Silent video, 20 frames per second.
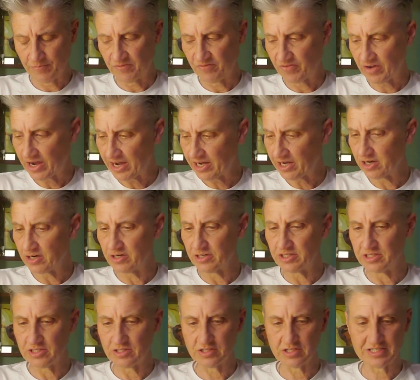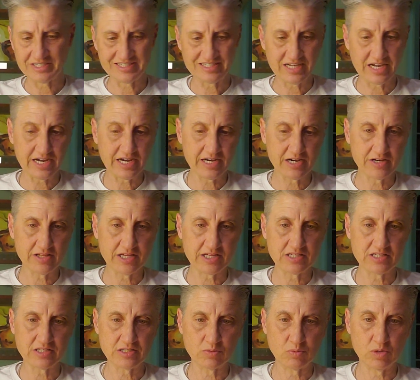fire is your desire,
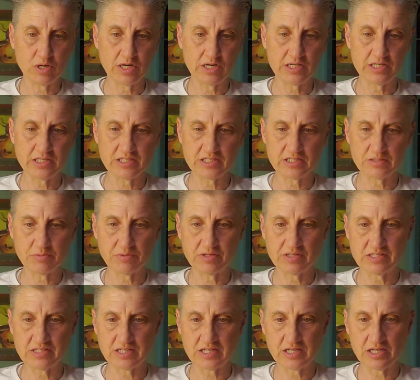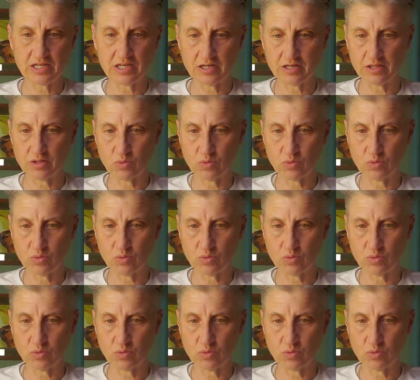that's the wands that we see here,